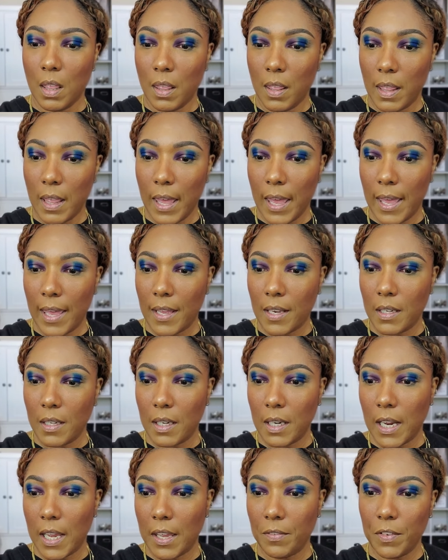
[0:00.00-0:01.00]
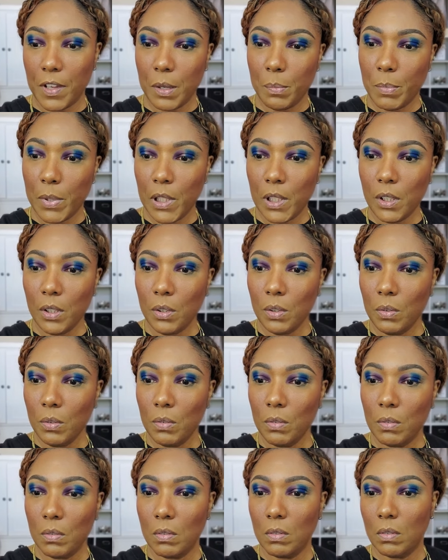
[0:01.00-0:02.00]
that navy blue
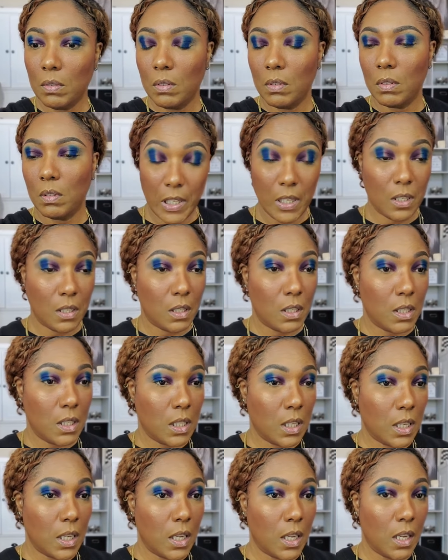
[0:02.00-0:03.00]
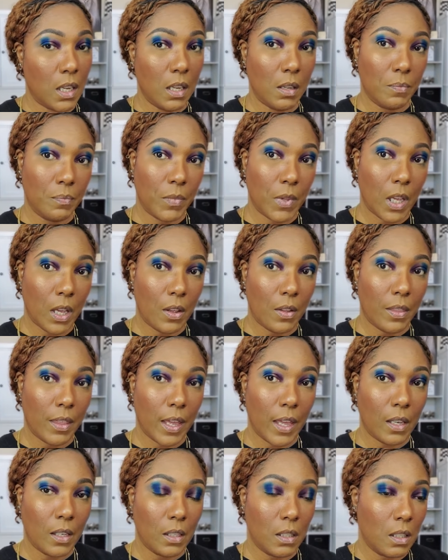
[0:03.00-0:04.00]
and see how
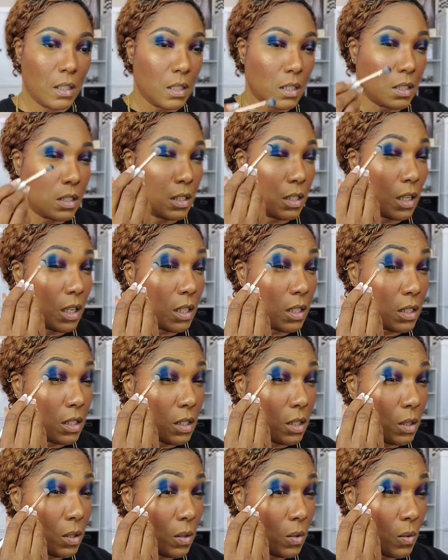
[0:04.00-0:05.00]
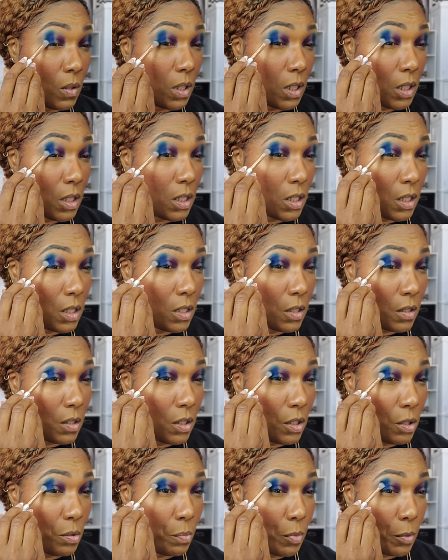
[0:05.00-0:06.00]
that looks next to this
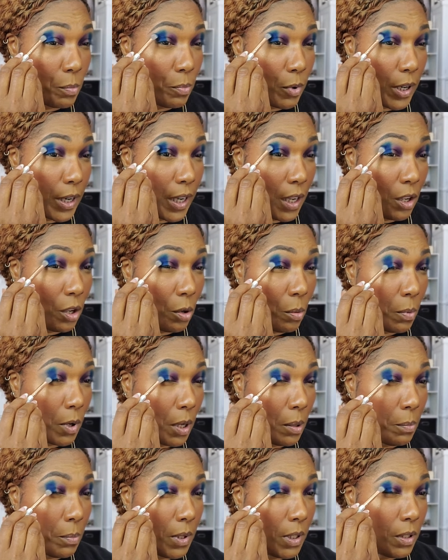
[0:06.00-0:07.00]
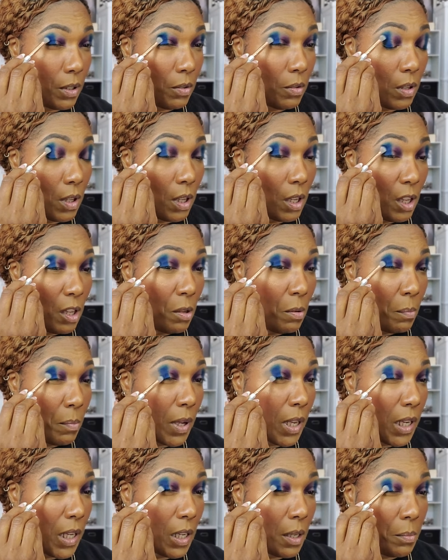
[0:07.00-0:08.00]
super bright cobalt blue
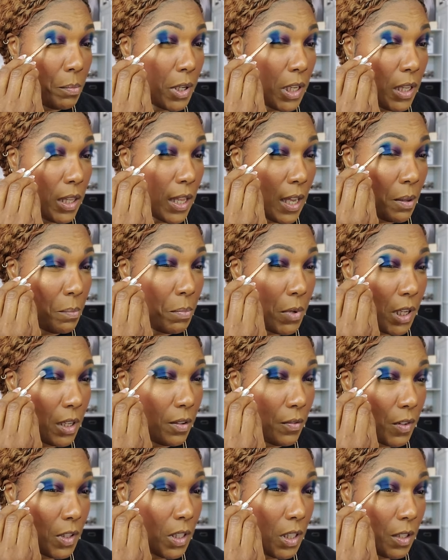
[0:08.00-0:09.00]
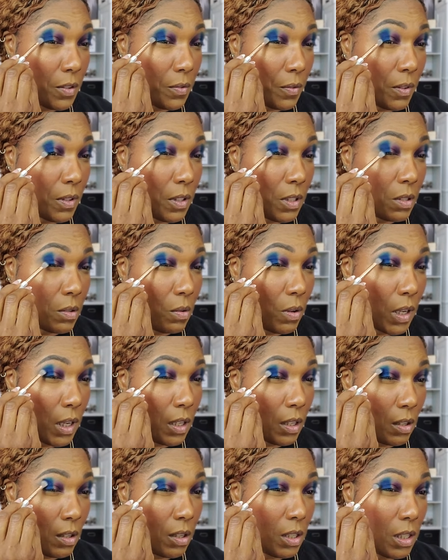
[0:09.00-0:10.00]
might not be that big of a difference, quite
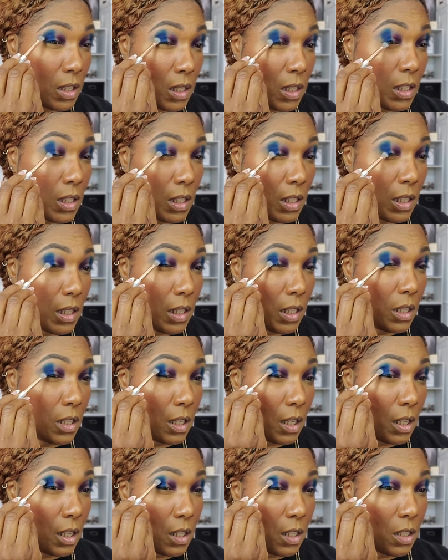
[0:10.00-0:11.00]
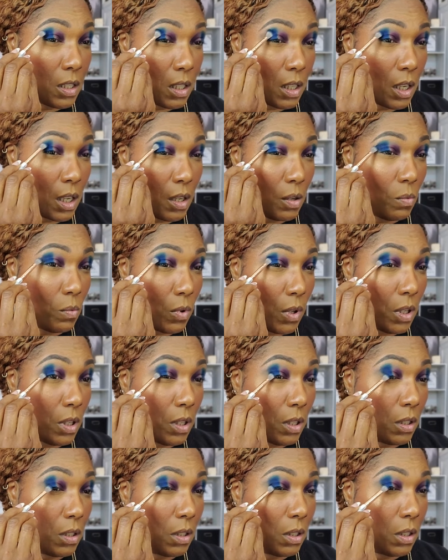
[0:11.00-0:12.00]
honestly. I just kind of want
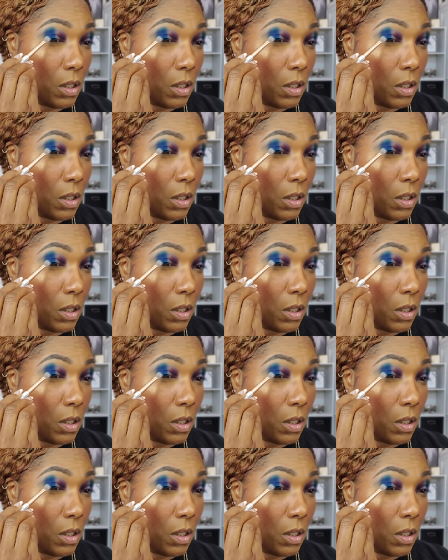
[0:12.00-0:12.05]
to